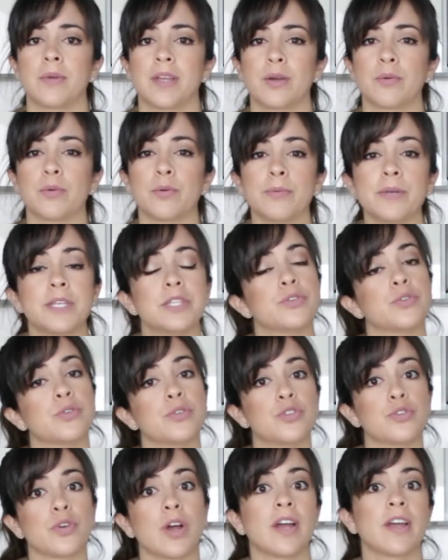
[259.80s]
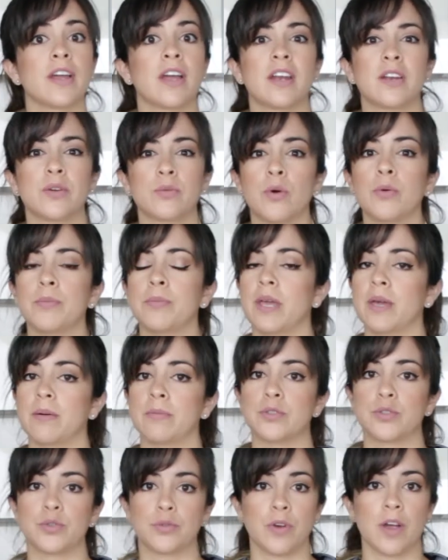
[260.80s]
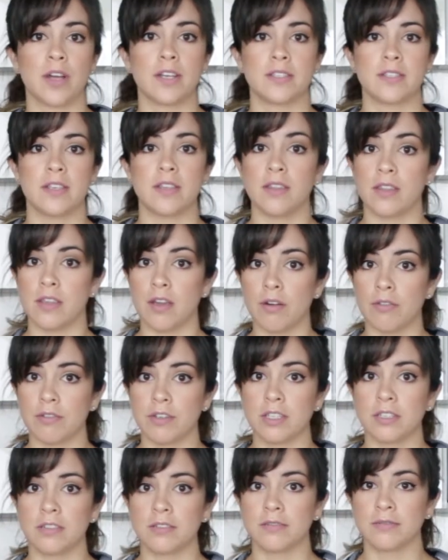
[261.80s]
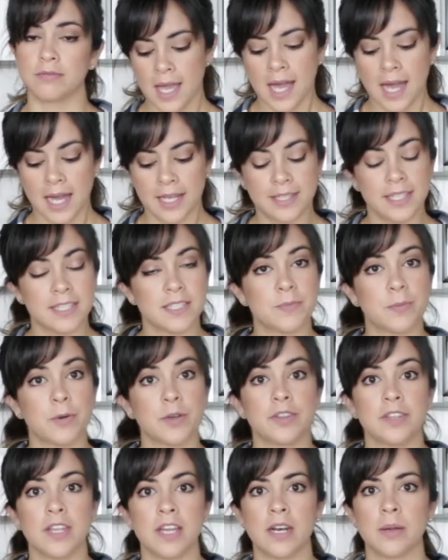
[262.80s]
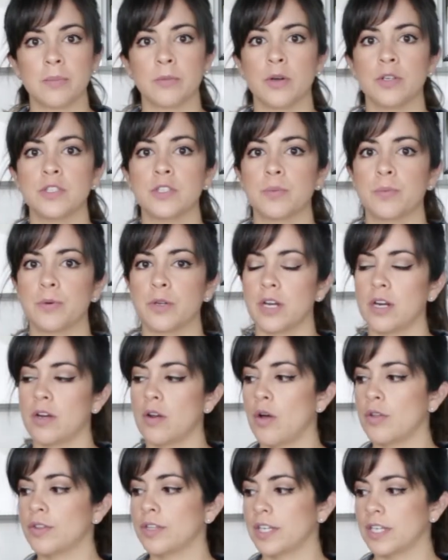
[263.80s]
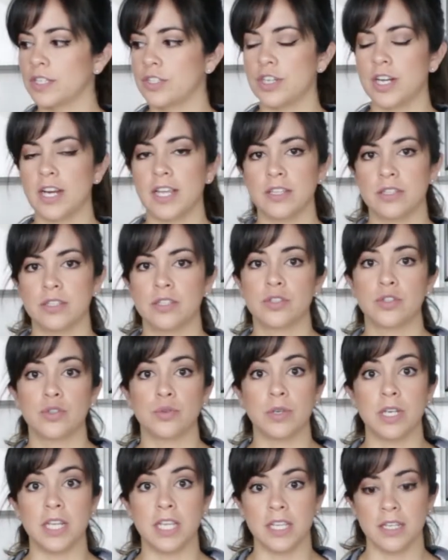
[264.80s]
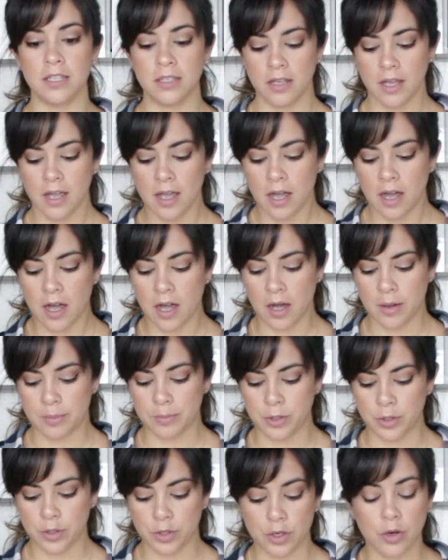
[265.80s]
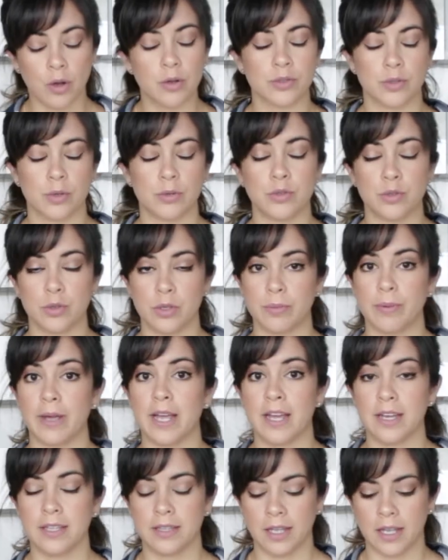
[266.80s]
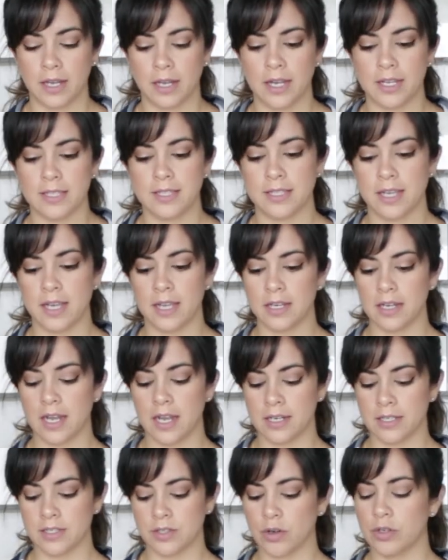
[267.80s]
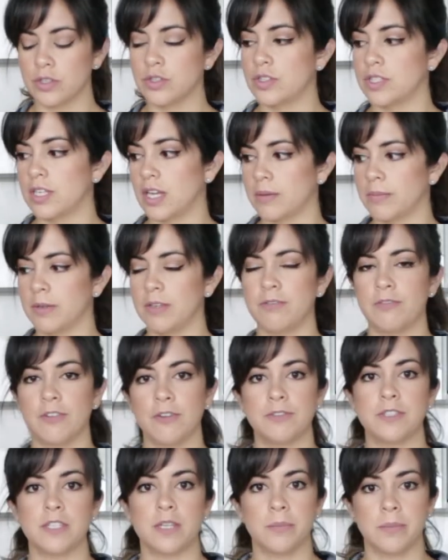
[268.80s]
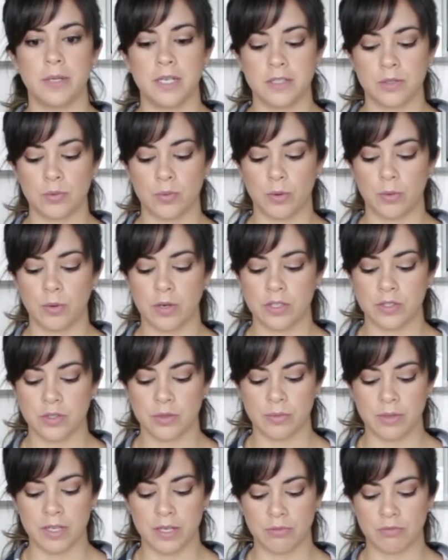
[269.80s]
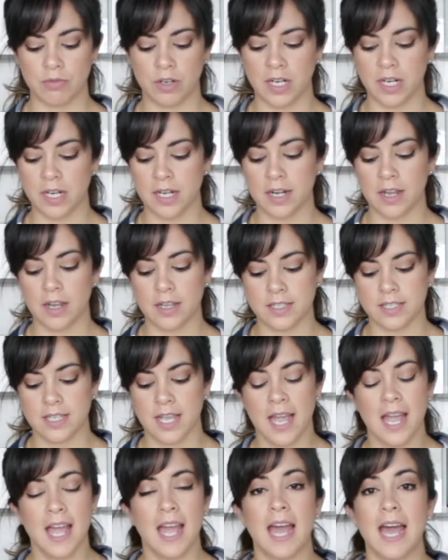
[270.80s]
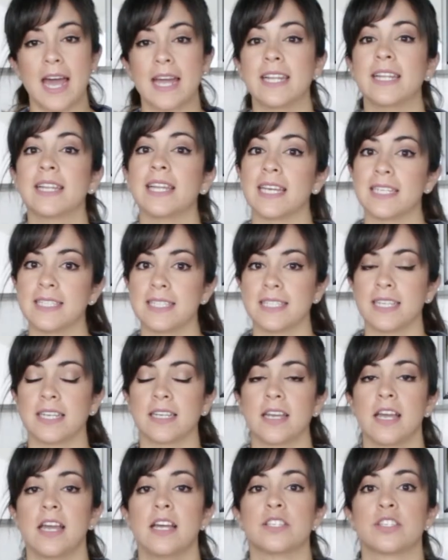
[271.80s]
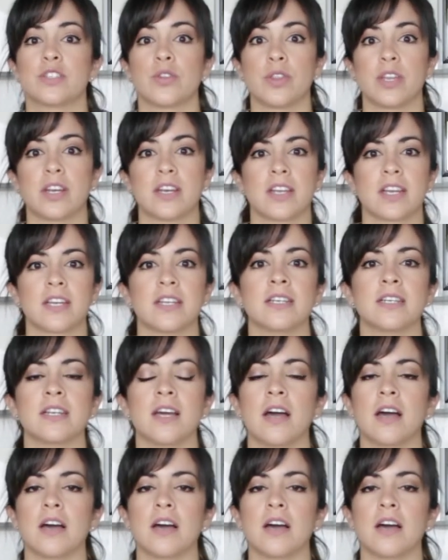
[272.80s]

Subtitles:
it will be too dry and it won't be able to rise in the oven. At this point then I'm going to put it on the KitchenAid to knead. You could also do it by hand like I said, and it's going to take me 15 minutes. We want it to be really nice and elastic so that it can